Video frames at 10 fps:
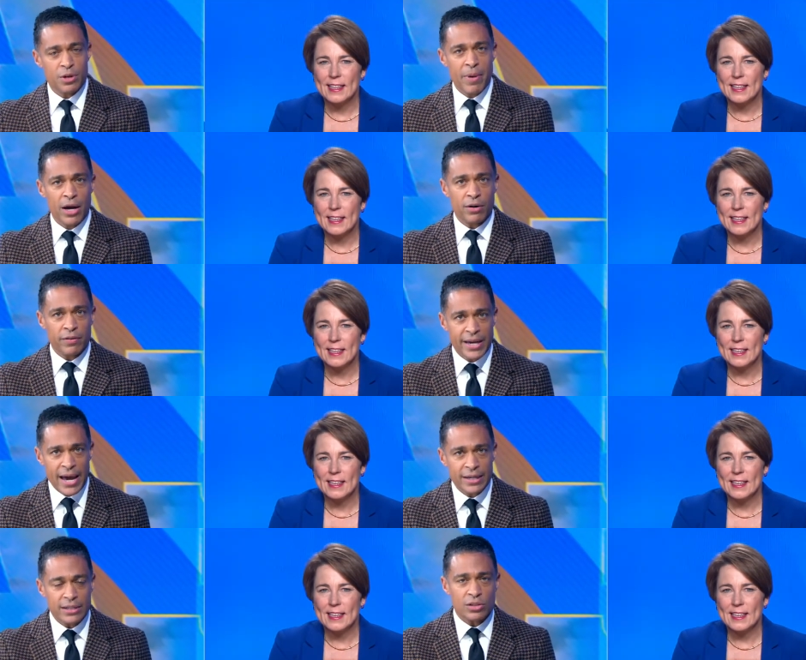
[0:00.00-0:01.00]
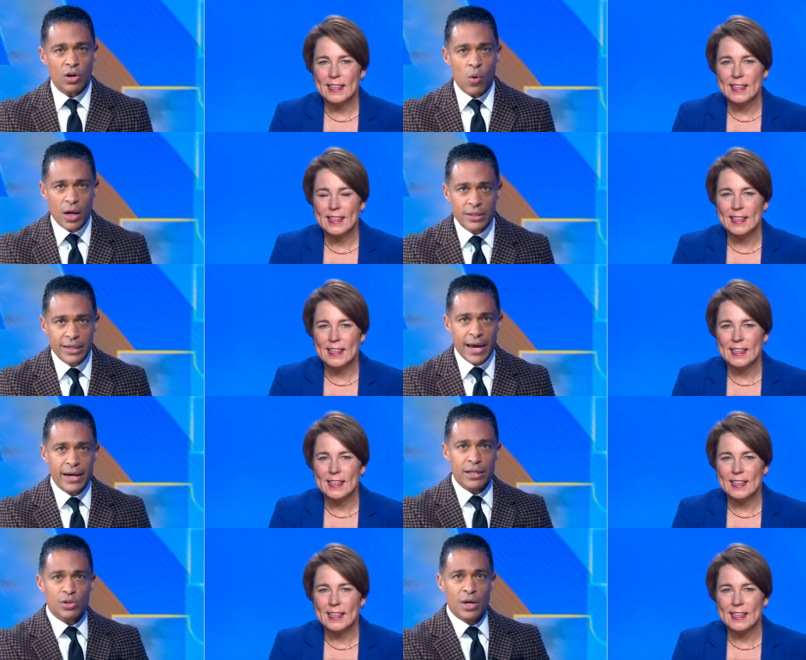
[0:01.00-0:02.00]
Speaker 1: a matter of candidates, quality
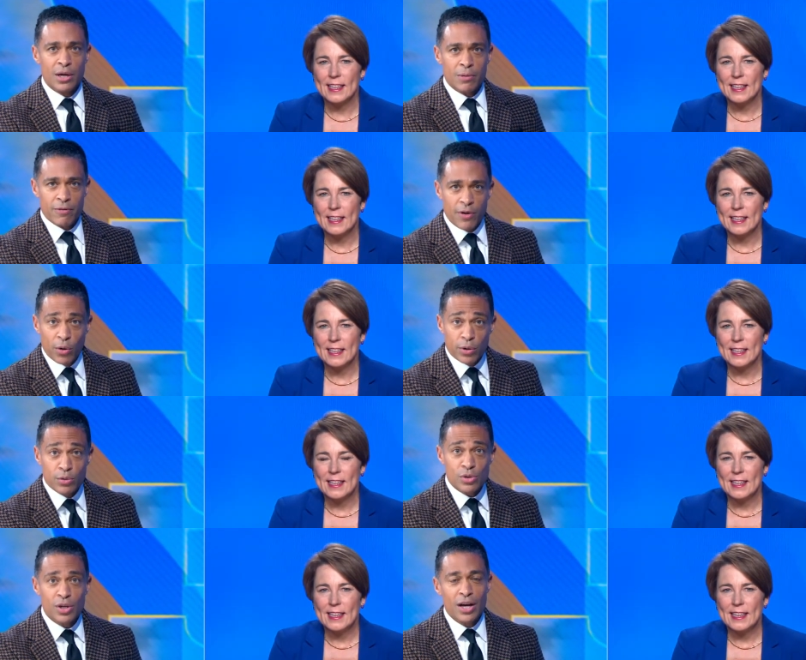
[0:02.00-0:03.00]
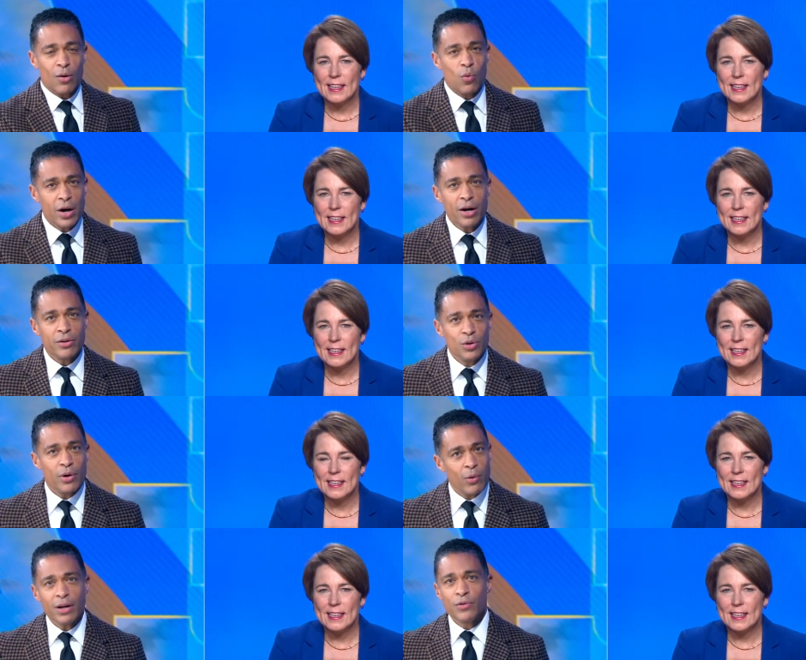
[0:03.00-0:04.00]
candidates, voters? What are you?
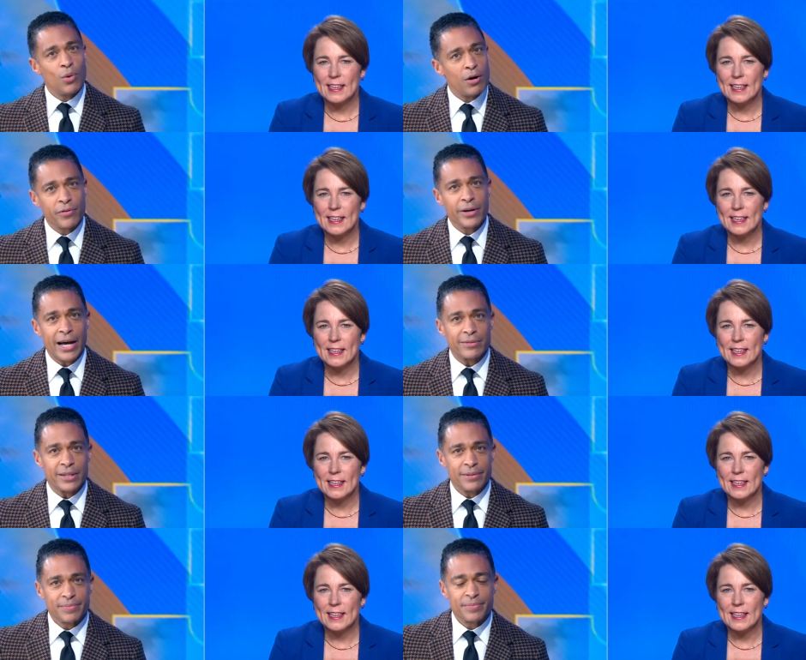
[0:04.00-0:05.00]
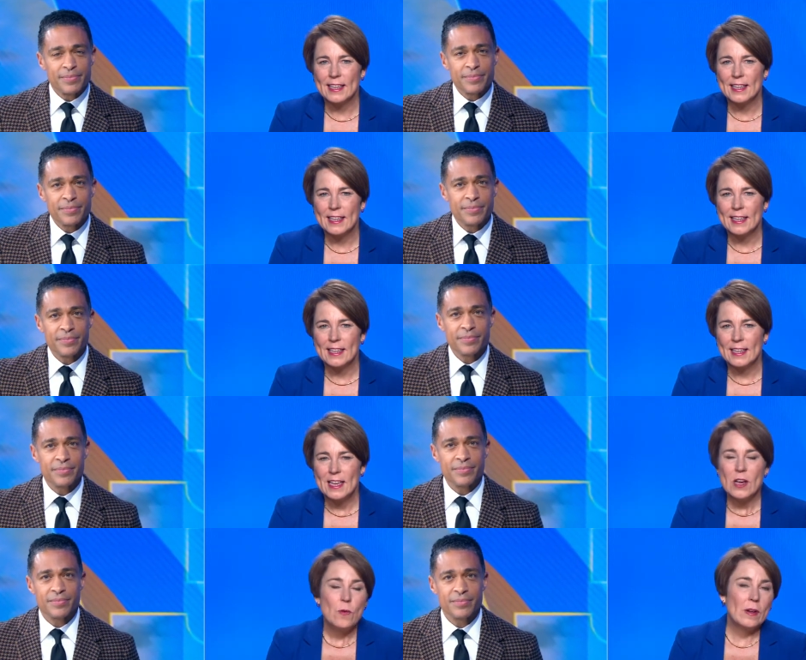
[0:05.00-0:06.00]
What have you all figured out there?
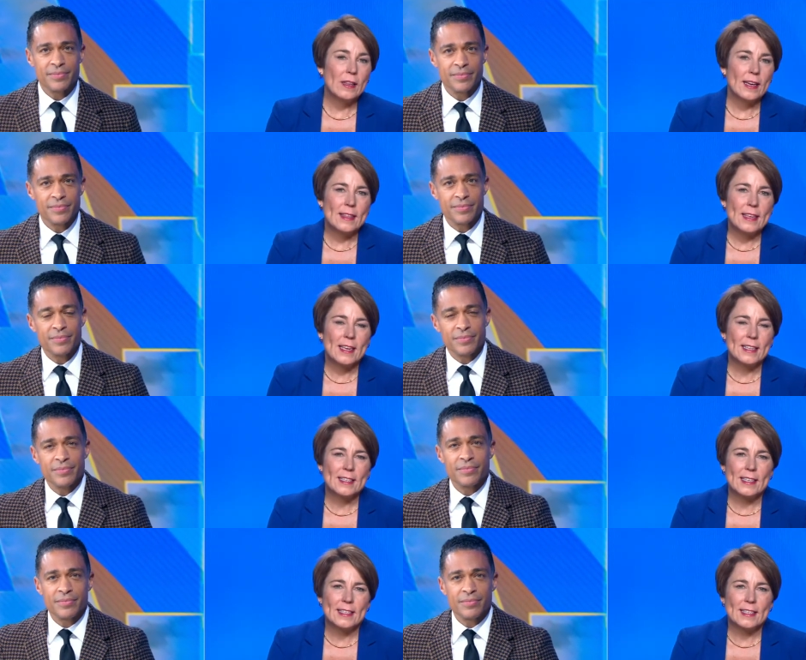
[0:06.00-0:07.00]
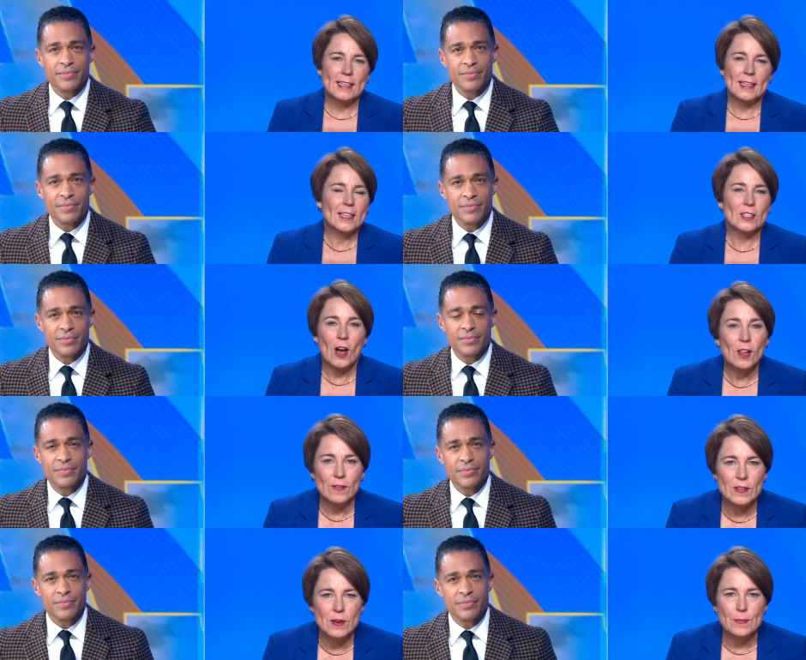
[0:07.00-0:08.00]
Speaker 2: Well, I think it, it, it's all
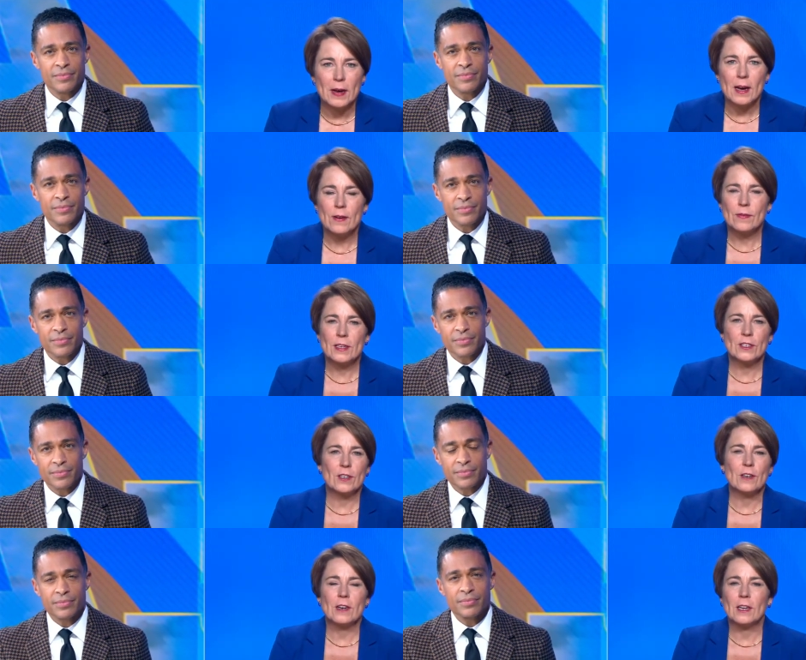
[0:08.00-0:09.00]
of the above. These are